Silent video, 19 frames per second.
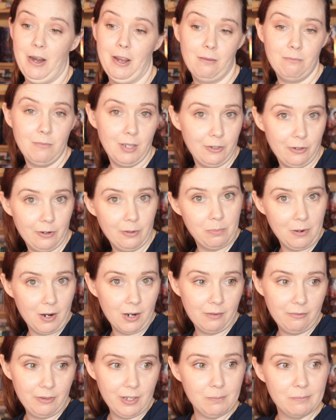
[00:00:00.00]
recommend you're a
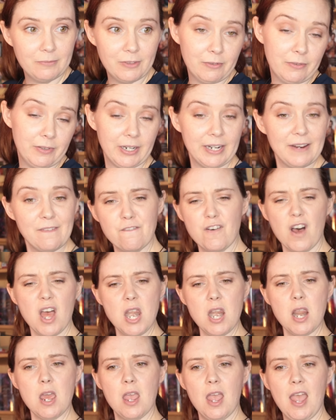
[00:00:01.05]
part of them. They're very
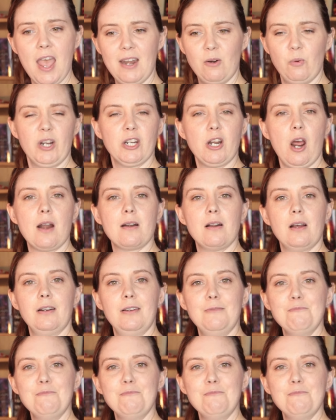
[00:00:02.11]
fun and I worked hard on